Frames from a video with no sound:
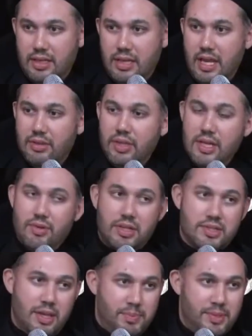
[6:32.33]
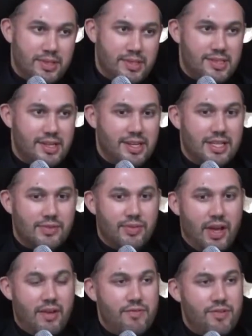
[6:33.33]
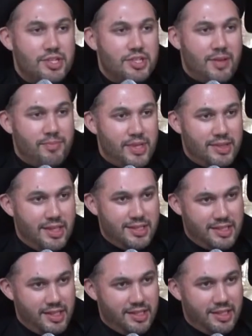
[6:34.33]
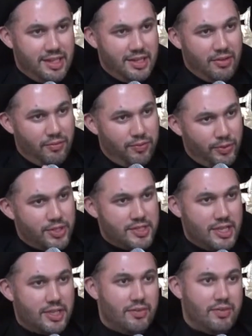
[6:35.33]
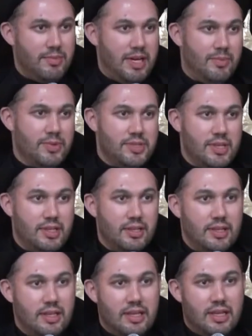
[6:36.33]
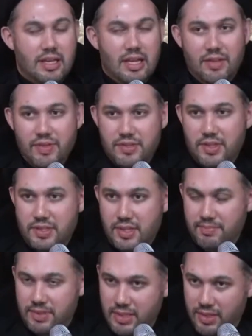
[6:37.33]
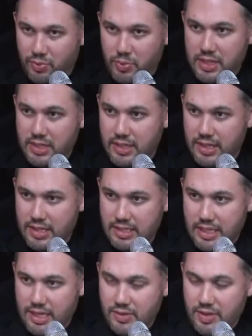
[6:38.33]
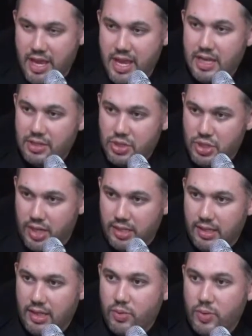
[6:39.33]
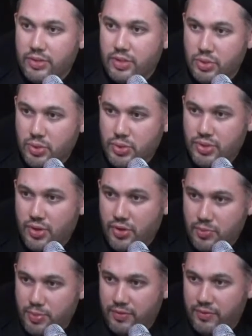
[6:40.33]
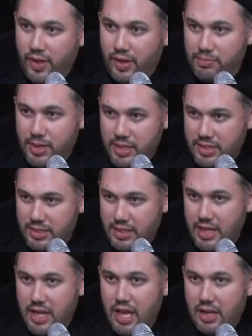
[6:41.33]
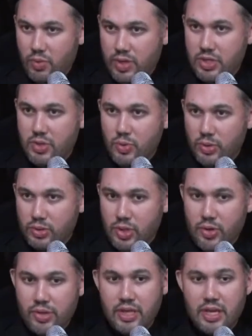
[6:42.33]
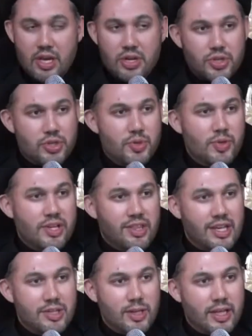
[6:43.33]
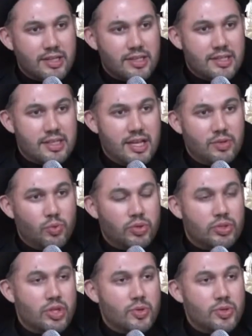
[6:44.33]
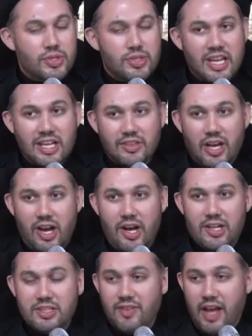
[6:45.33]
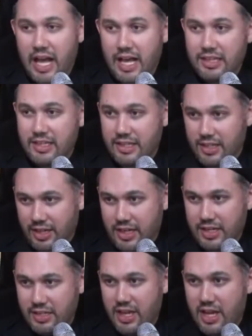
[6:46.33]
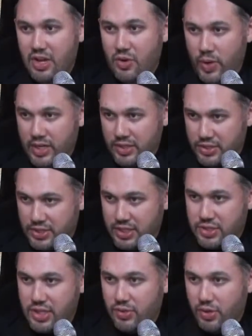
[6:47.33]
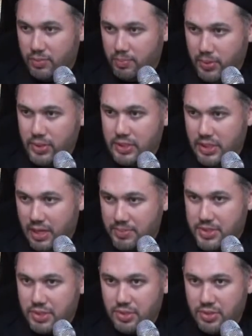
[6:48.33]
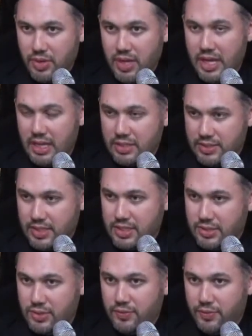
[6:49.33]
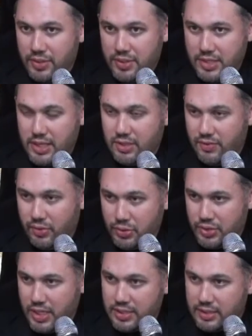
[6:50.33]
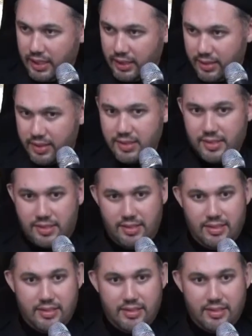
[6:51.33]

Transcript: And their acceptance is for every step that they take for the sake of Imam Hussein. And this is something if we can learn now, inshallah, when the doors open for Arba'in and when you will go there, truly then you'll understand what goes in the heart of Ahl Iraq when a six year old boy comes to you and says to you, for the sake of Hussein, take this.